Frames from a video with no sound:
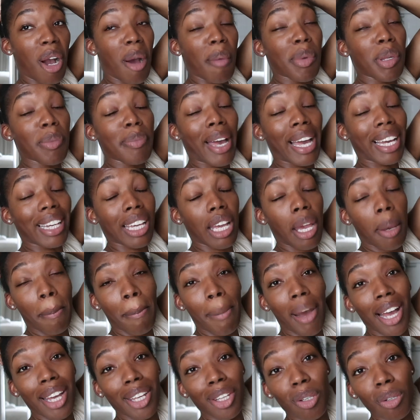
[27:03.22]
i'll be back in
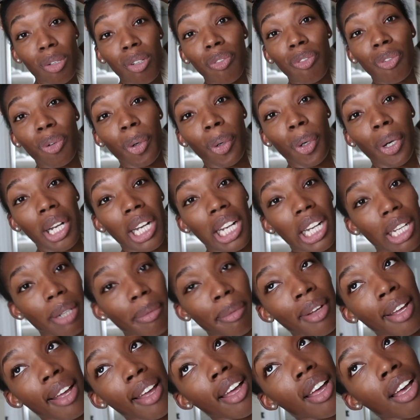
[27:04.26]
my
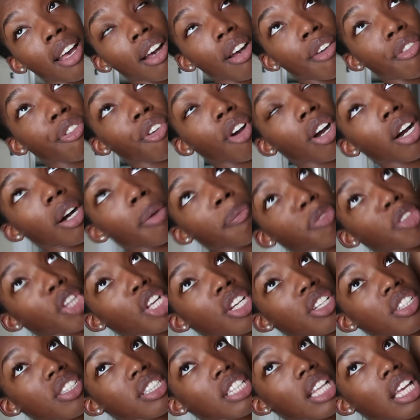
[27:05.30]
uniform from
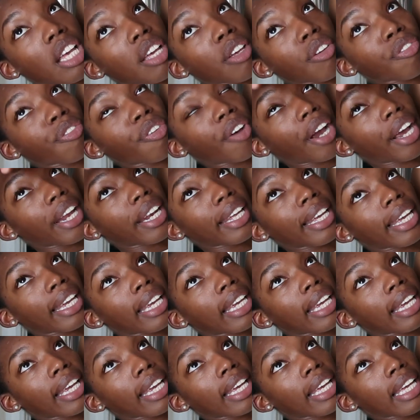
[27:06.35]
thursday
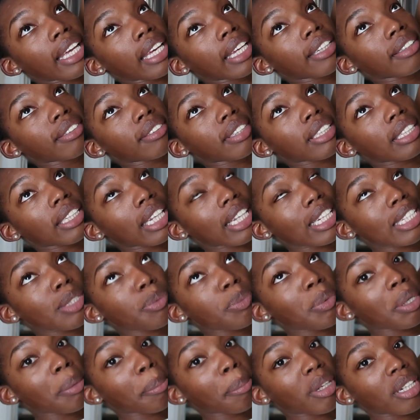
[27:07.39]
friday into next
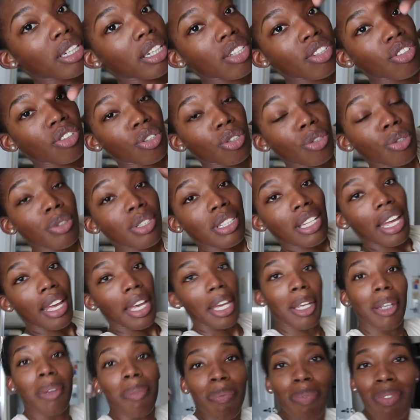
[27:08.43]
week monday
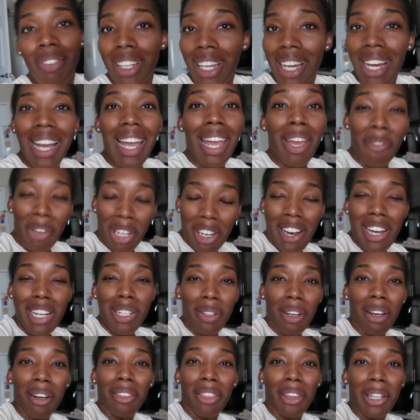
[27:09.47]
tuesday and we
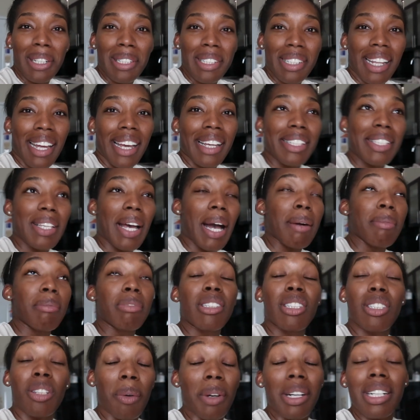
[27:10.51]
graduate on thursday so i'm
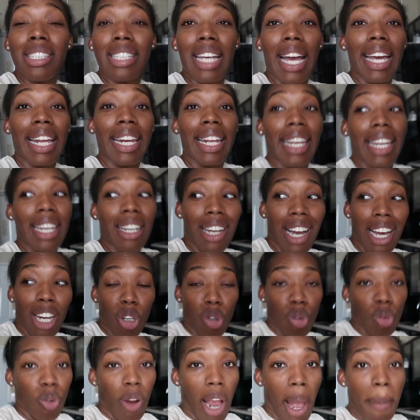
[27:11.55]
so excited kind
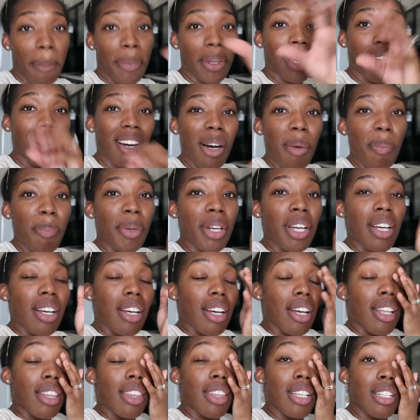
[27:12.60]
of wrapping up
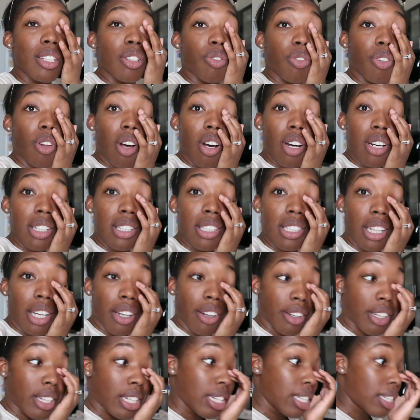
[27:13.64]
this vlog
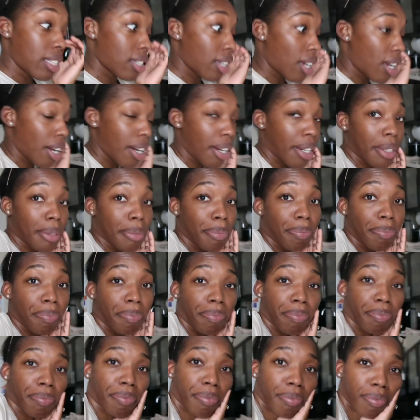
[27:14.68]
series um